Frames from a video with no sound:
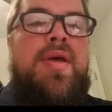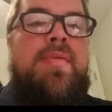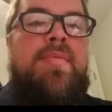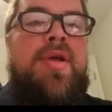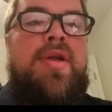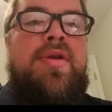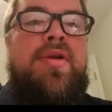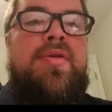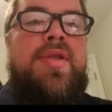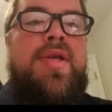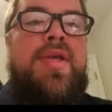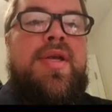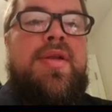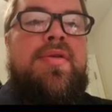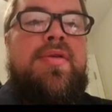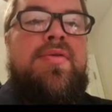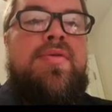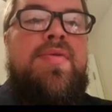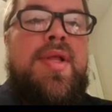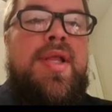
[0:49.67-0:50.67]
lot better
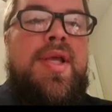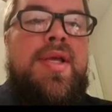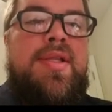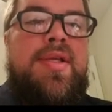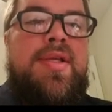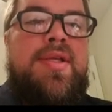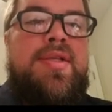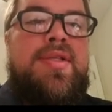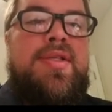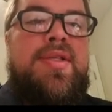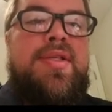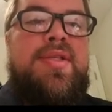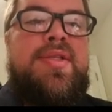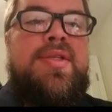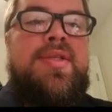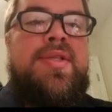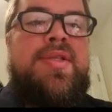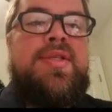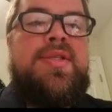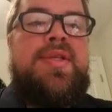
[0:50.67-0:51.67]
than, ooh, I like this.
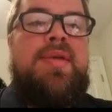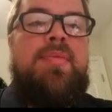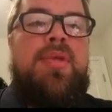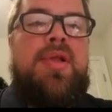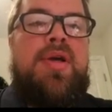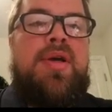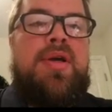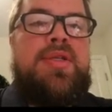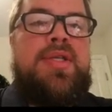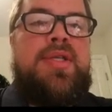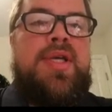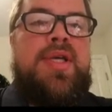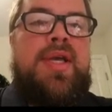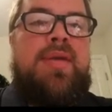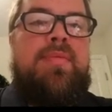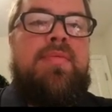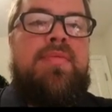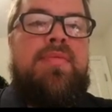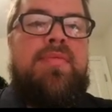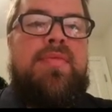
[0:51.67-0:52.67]
This is a Ziploc
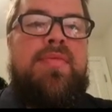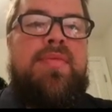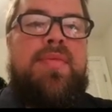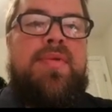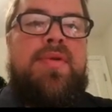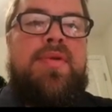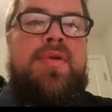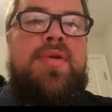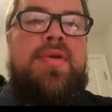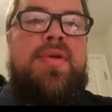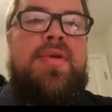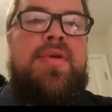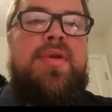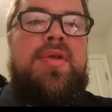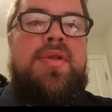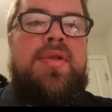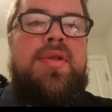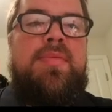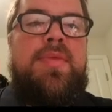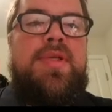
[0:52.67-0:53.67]
type.
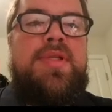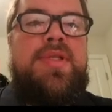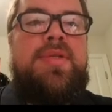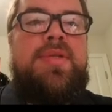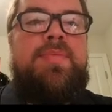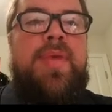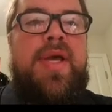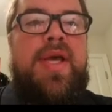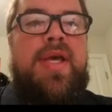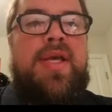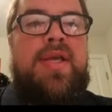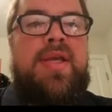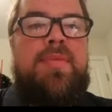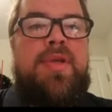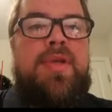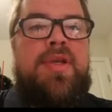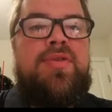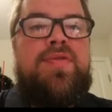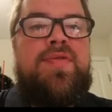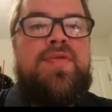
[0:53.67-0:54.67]
That means this bag can
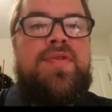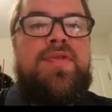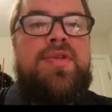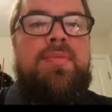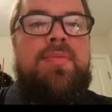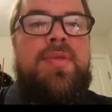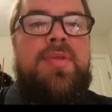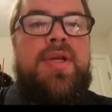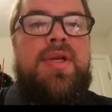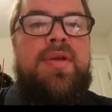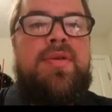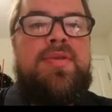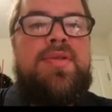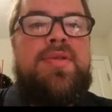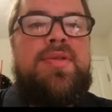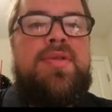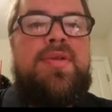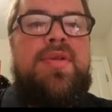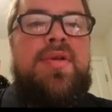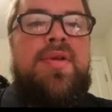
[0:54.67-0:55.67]
be used for something
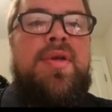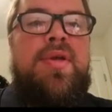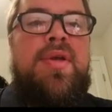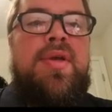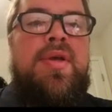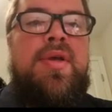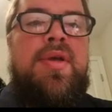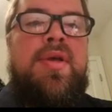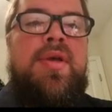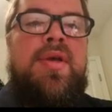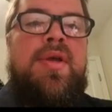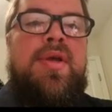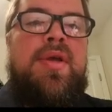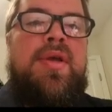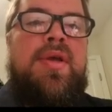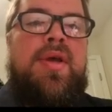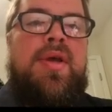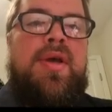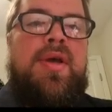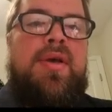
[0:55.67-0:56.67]
else.
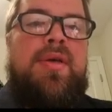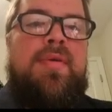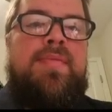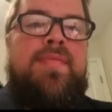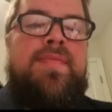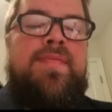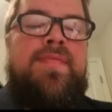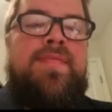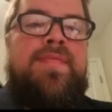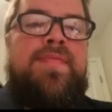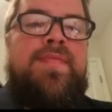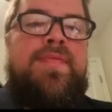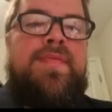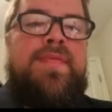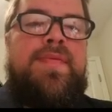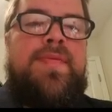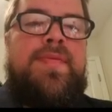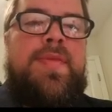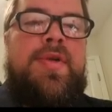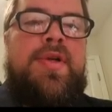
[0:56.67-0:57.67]

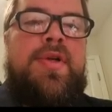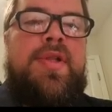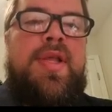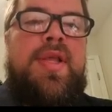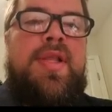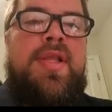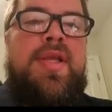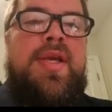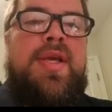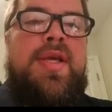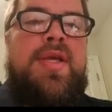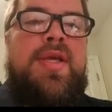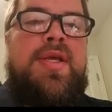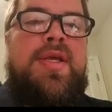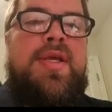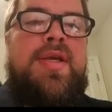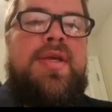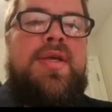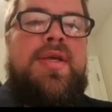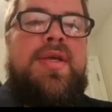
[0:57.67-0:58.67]
They're a lot
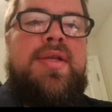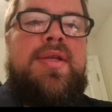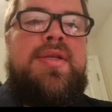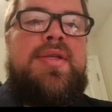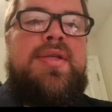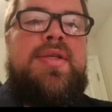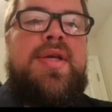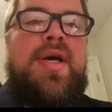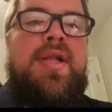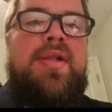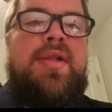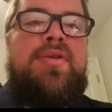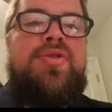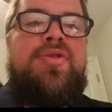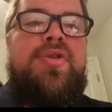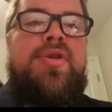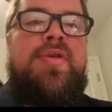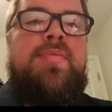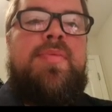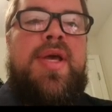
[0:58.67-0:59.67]
like Dollar
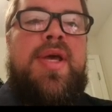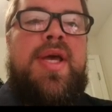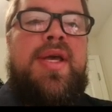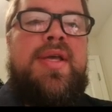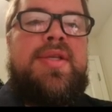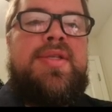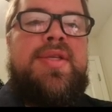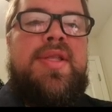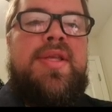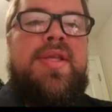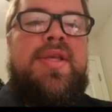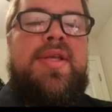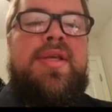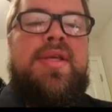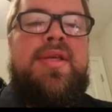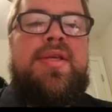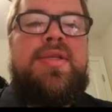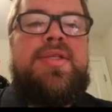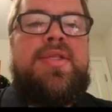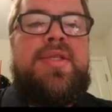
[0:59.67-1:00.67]
Tree packs, I
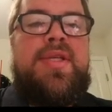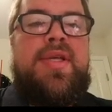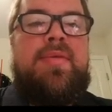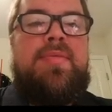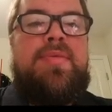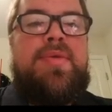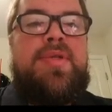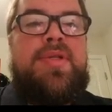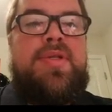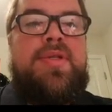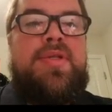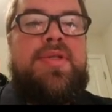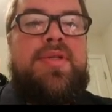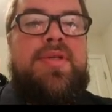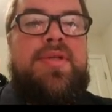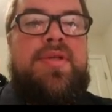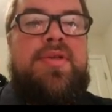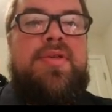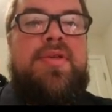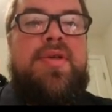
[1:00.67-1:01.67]
think,
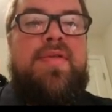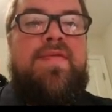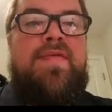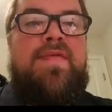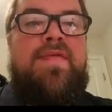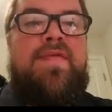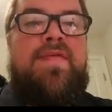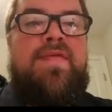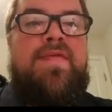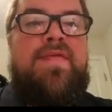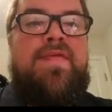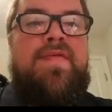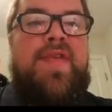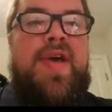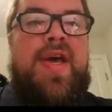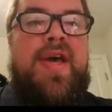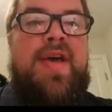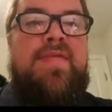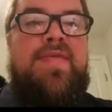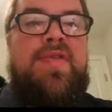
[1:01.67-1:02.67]
except you get
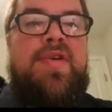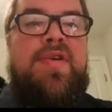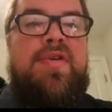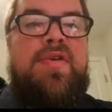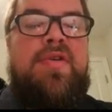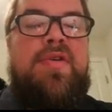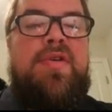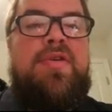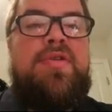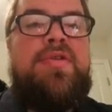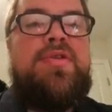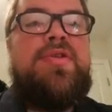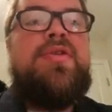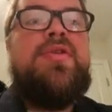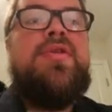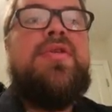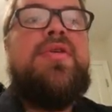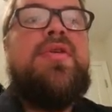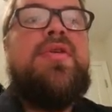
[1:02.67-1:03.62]
5 cards.